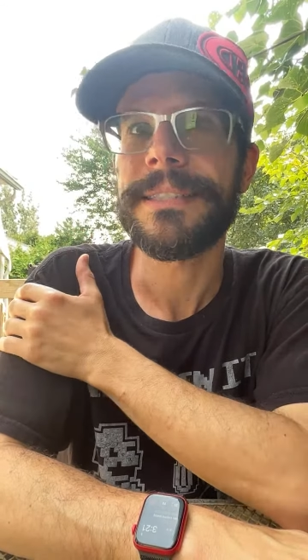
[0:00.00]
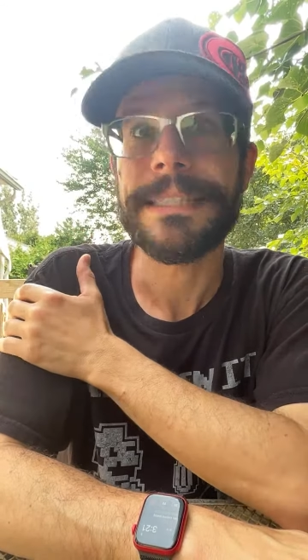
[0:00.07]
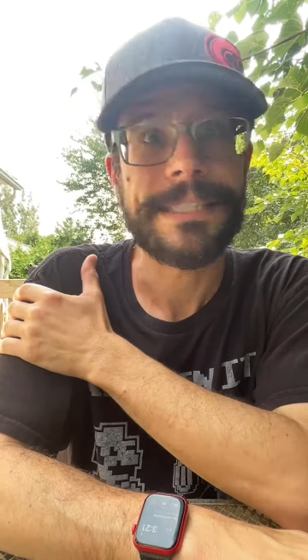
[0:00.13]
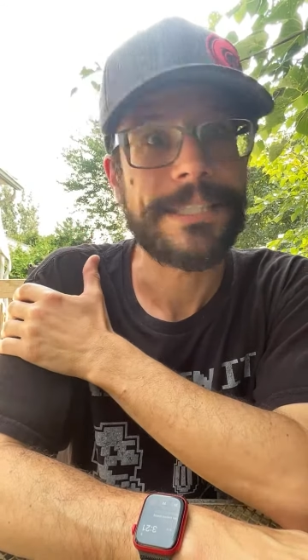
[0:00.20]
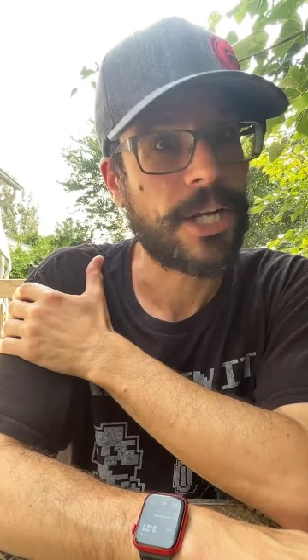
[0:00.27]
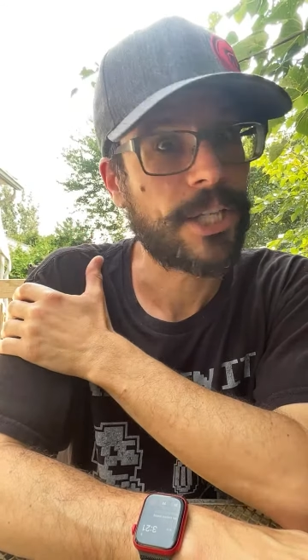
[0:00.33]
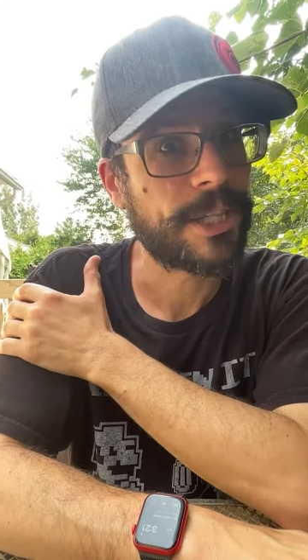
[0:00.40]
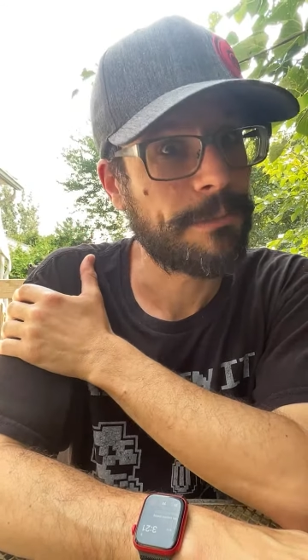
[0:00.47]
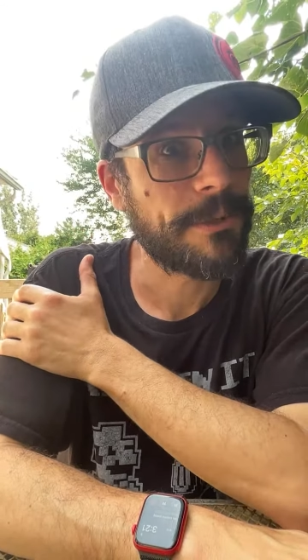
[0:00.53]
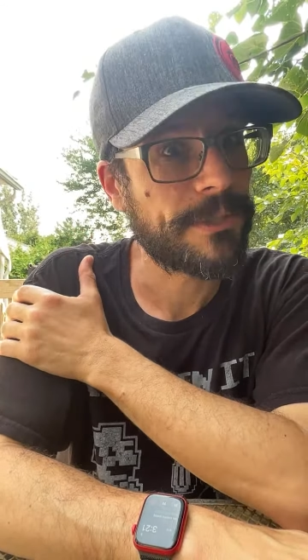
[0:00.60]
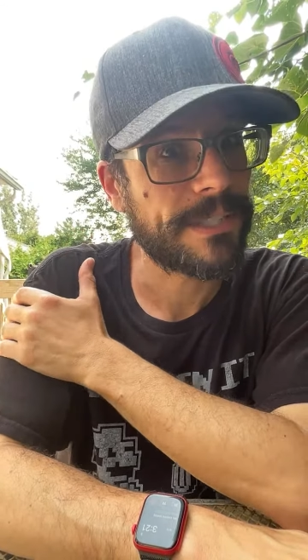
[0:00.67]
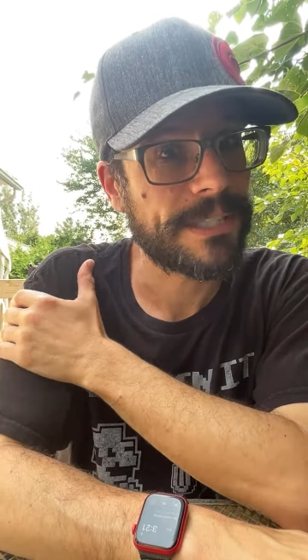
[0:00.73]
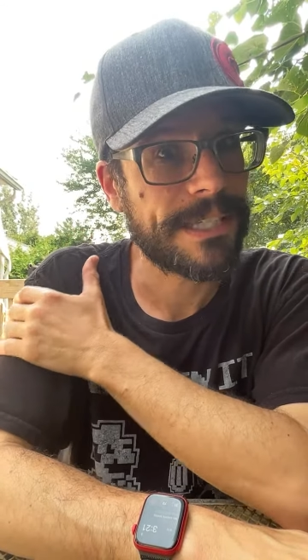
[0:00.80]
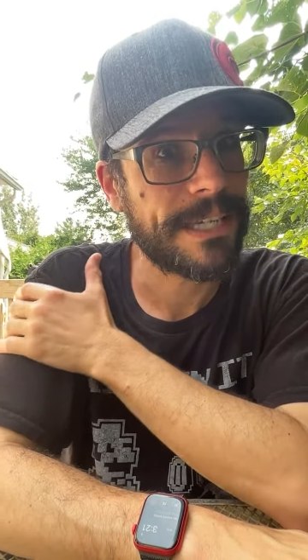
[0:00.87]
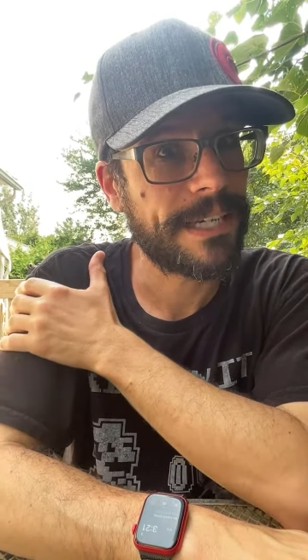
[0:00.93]
it's not the
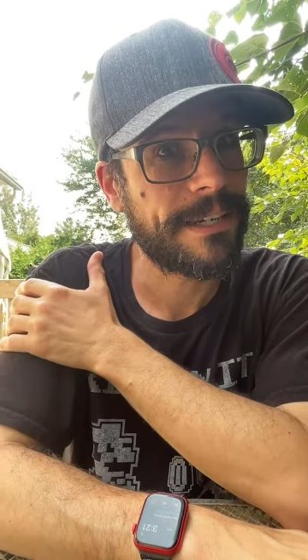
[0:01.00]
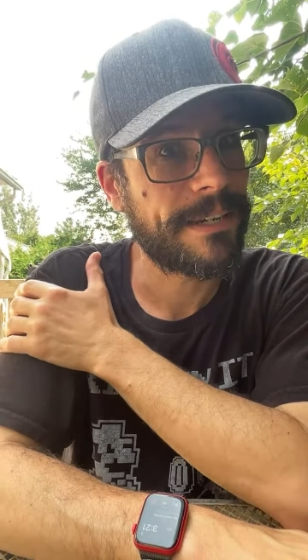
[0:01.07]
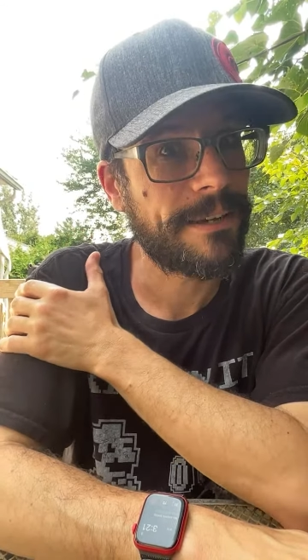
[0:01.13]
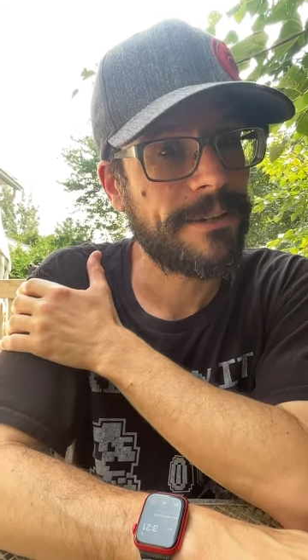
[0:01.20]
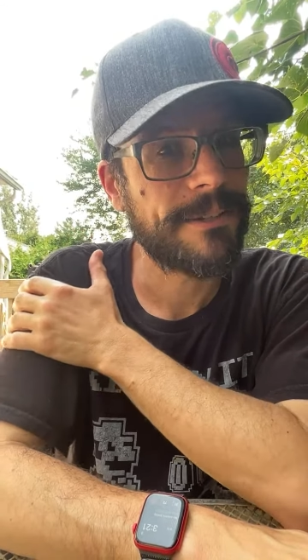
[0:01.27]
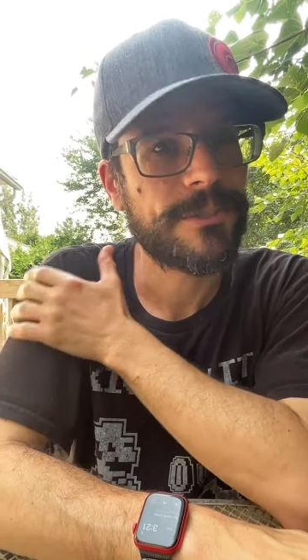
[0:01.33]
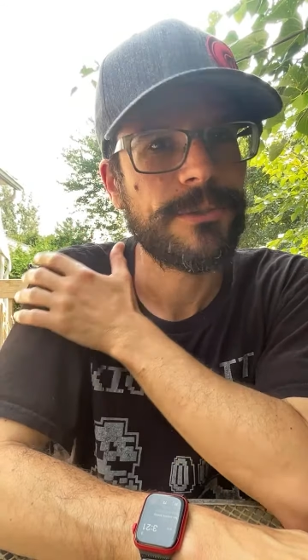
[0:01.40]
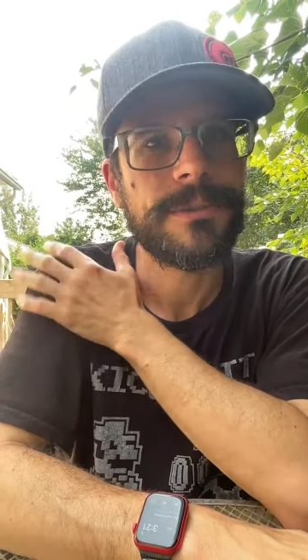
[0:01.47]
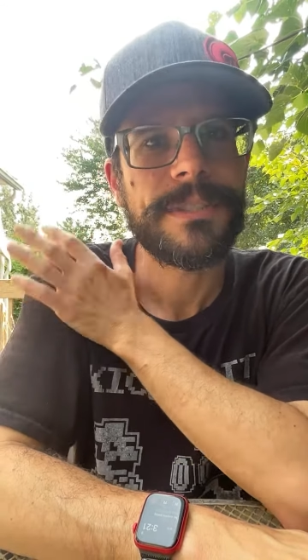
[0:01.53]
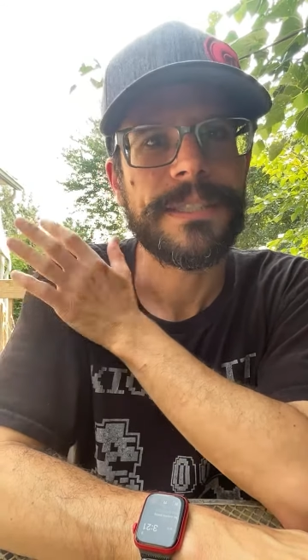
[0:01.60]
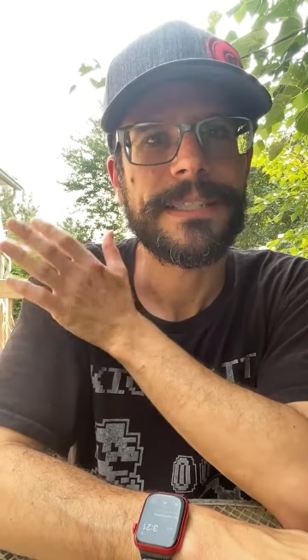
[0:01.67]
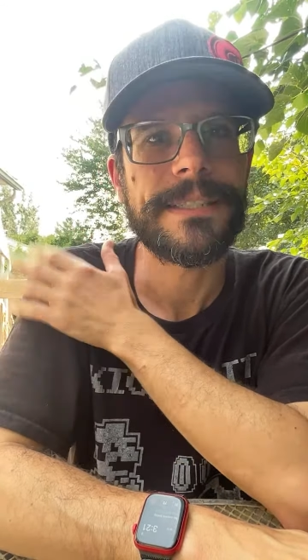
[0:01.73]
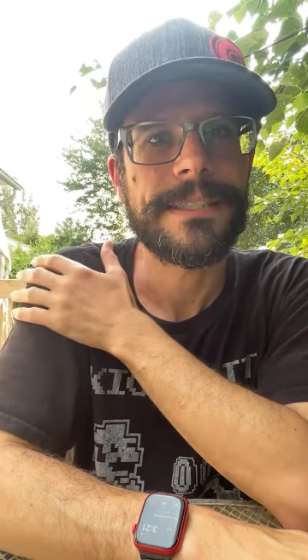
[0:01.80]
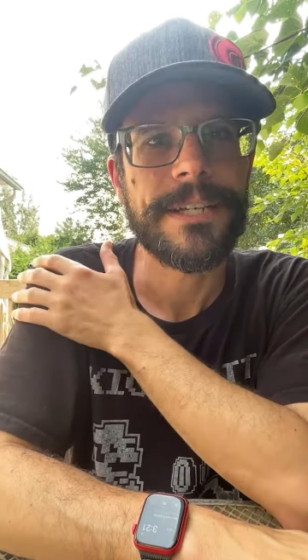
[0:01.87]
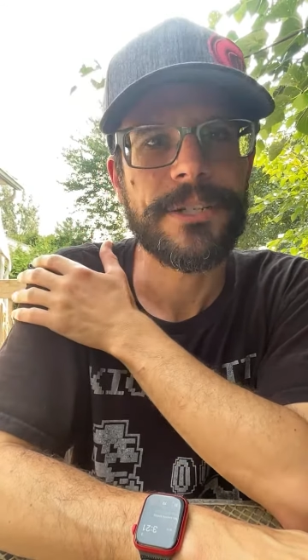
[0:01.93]
most exciting of consoles.
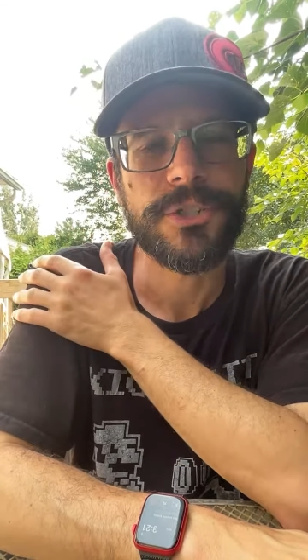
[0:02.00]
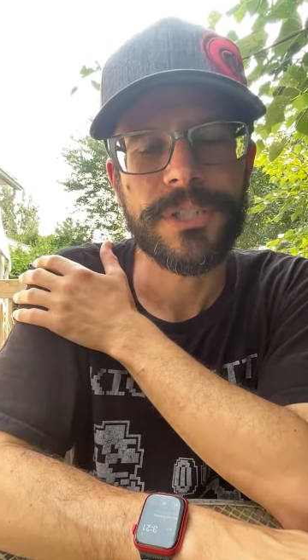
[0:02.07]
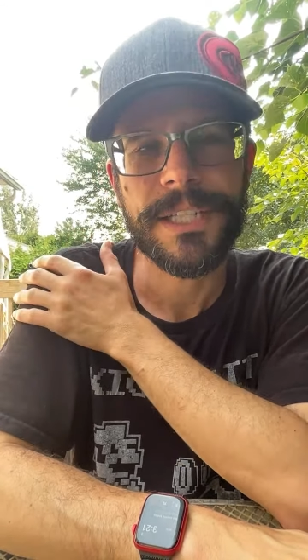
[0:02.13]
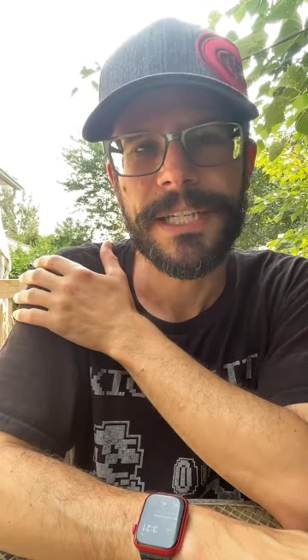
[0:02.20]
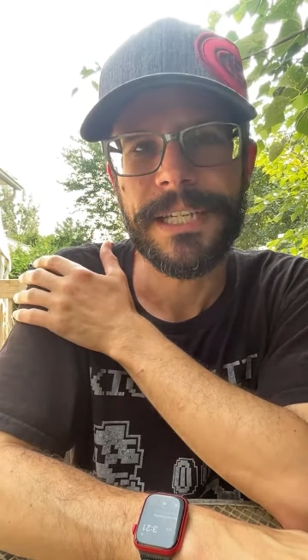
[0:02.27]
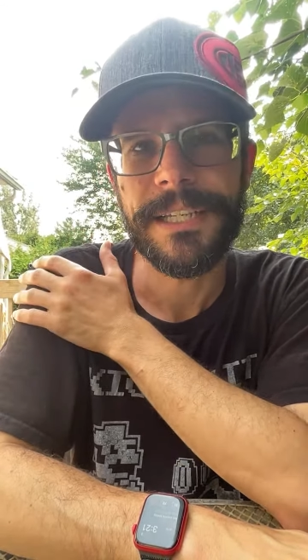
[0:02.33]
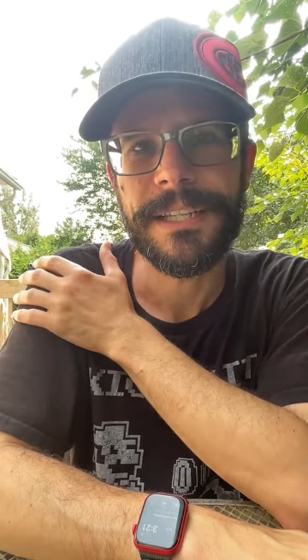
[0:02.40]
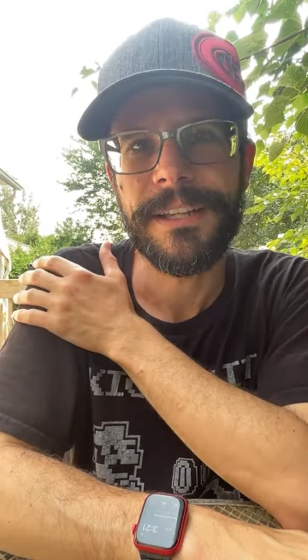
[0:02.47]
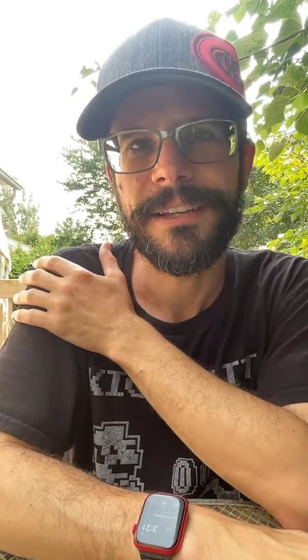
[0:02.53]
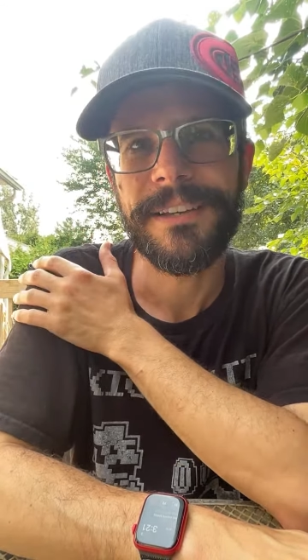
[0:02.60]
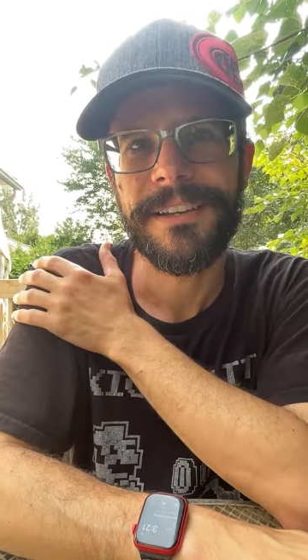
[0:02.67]
It's essentially